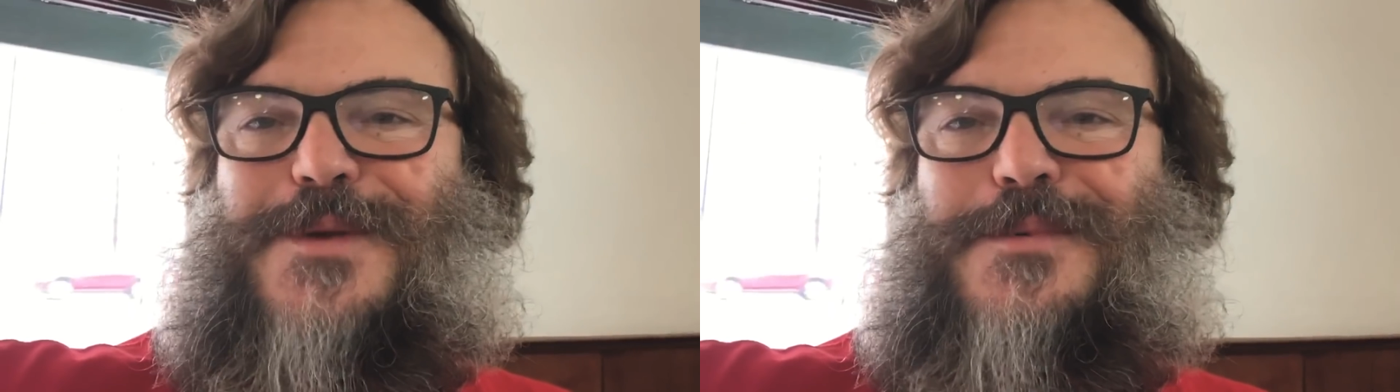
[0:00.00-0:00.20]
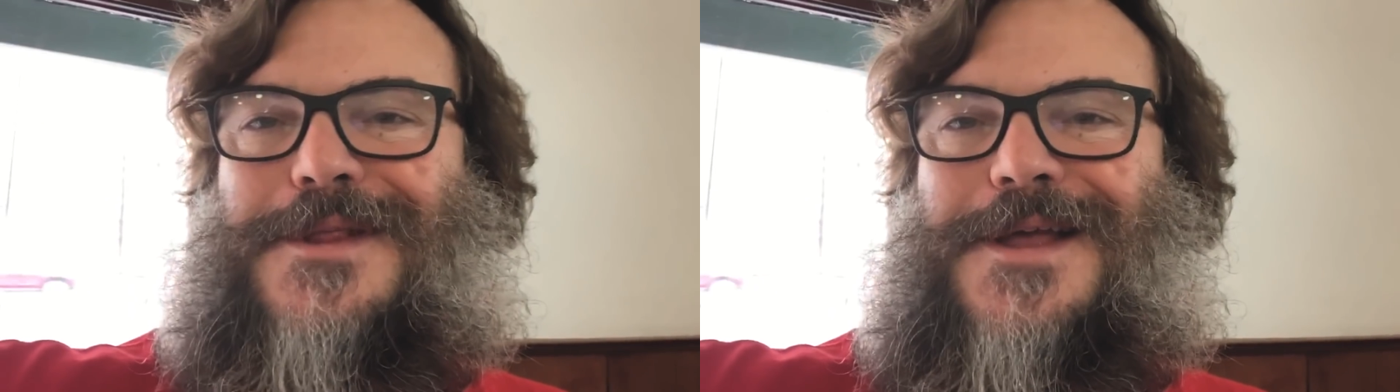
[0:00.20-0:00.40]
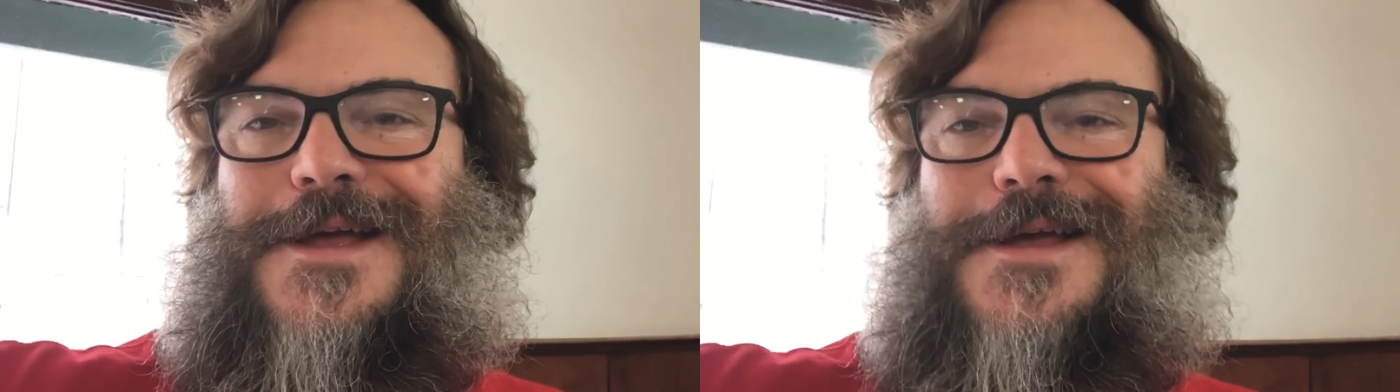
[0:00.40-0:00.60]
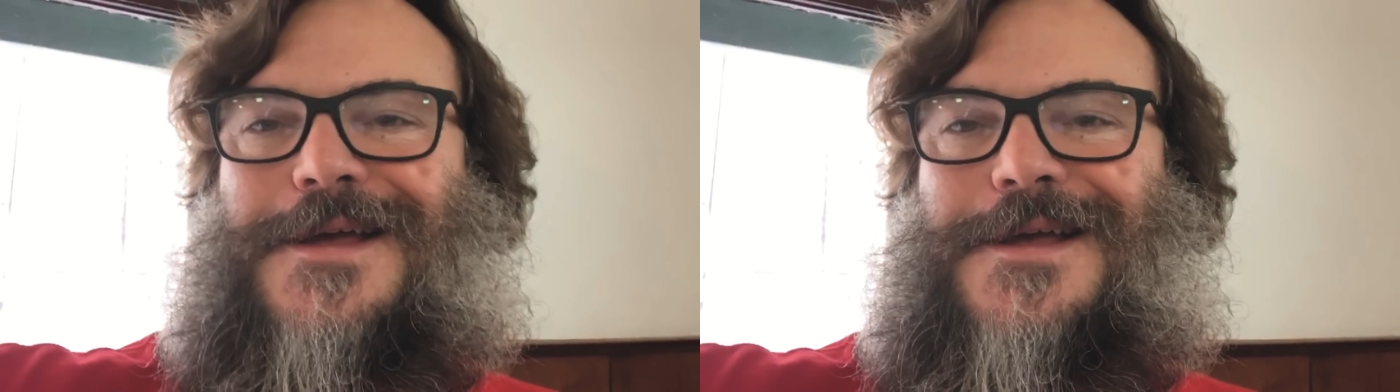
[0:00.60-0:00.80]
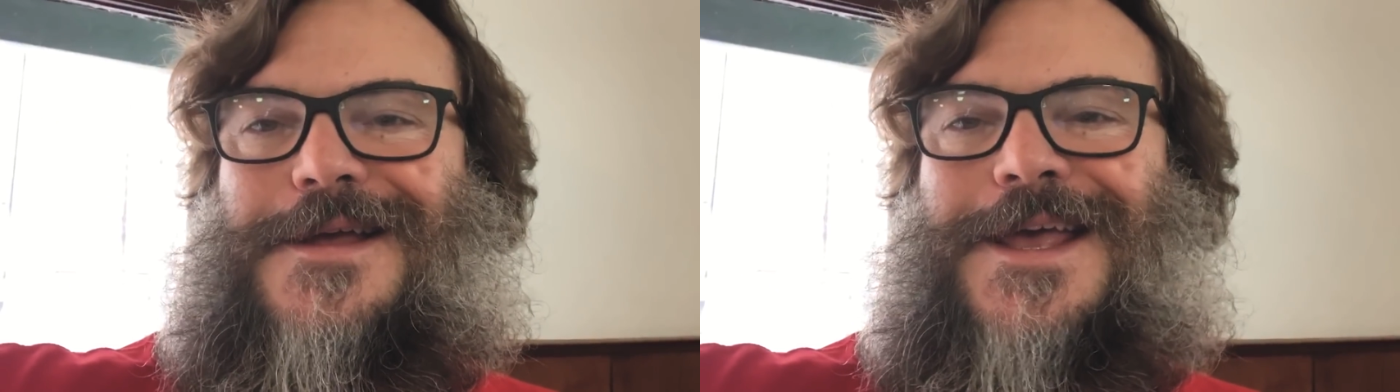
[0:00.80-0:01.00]
people like
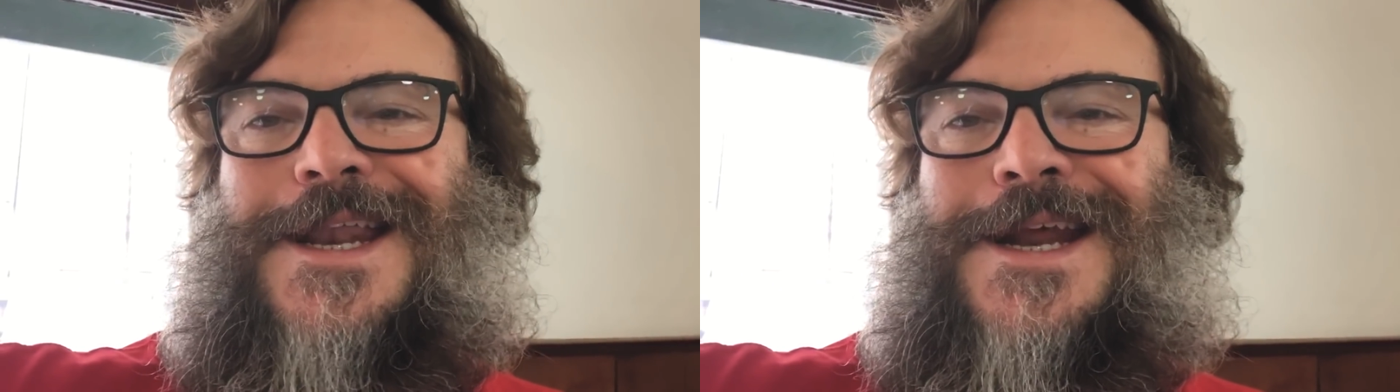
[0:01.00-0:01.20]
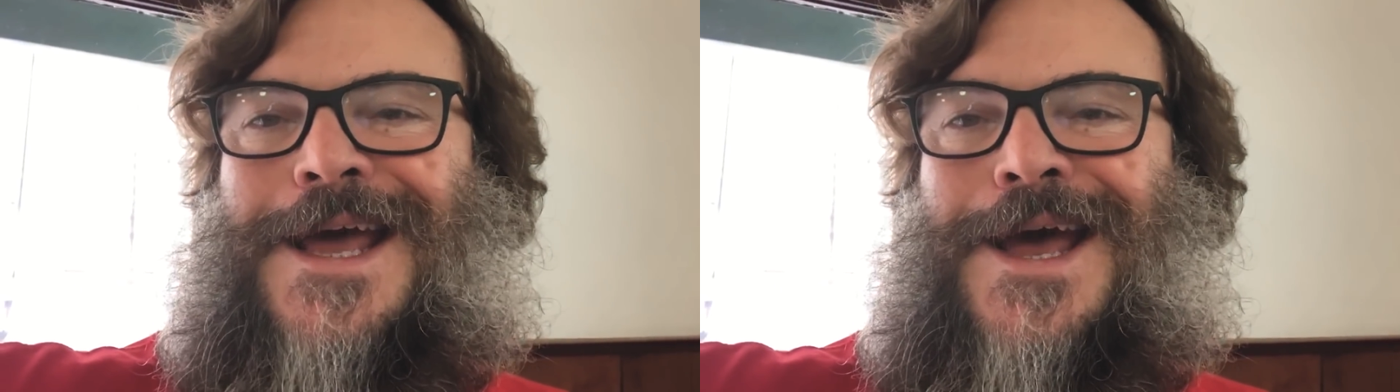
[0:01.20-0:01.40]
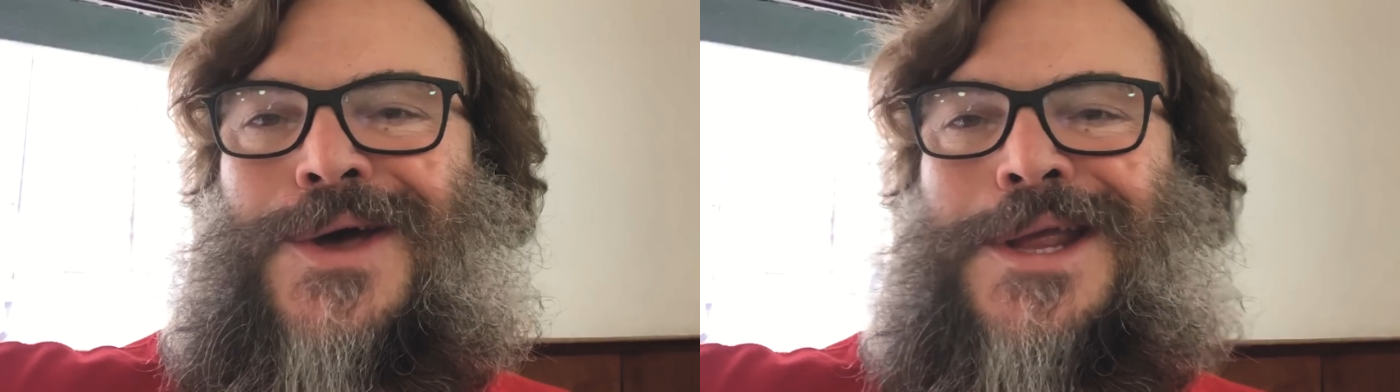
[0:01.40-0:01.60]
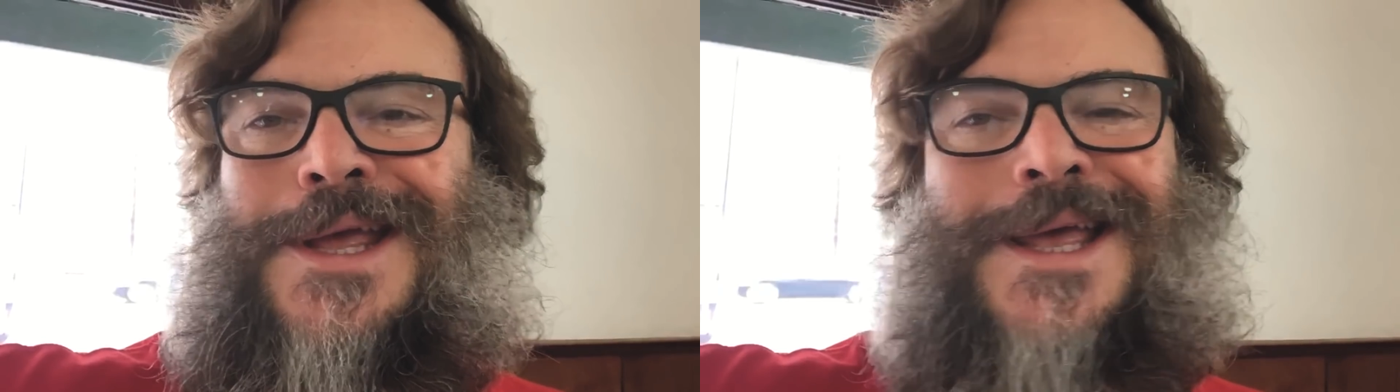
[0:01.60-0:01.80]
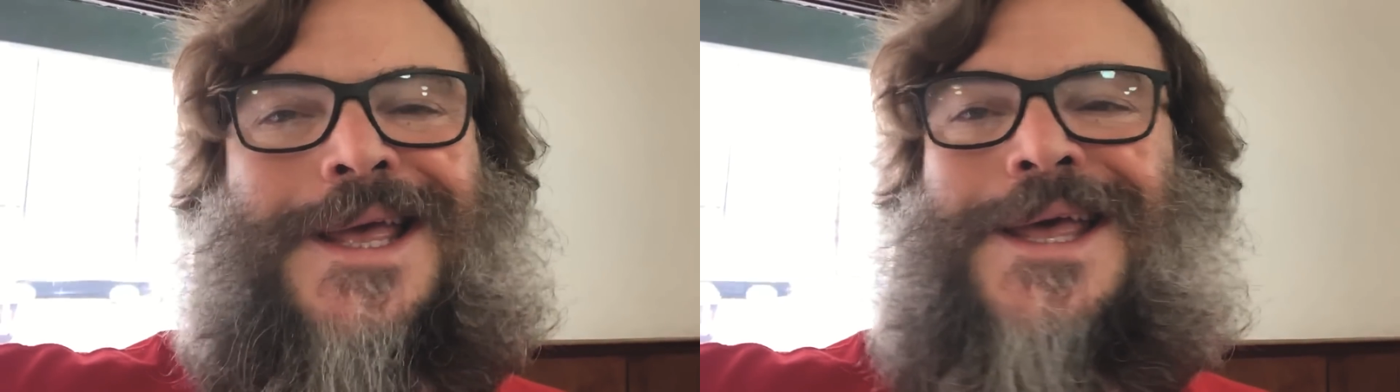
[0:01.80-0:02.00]

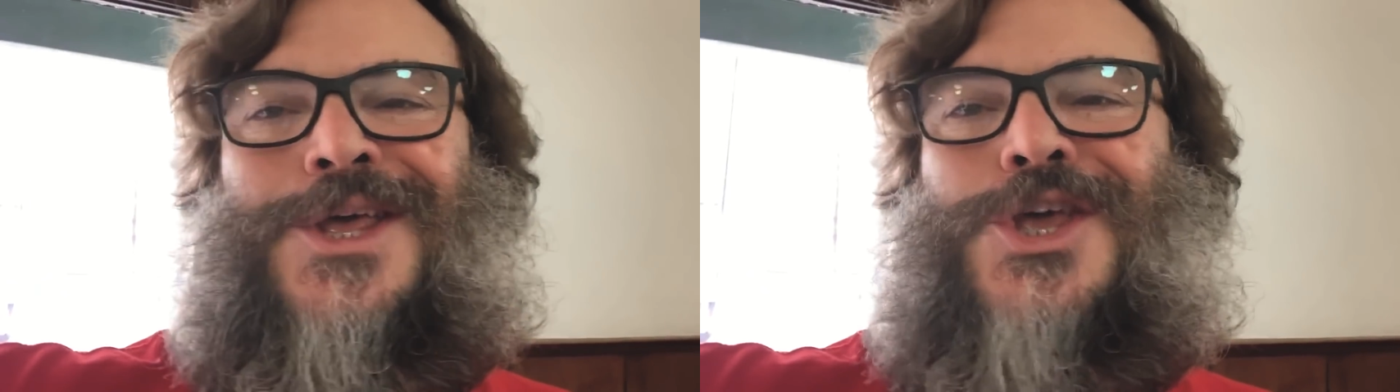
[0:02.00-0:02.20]
In-N-Out.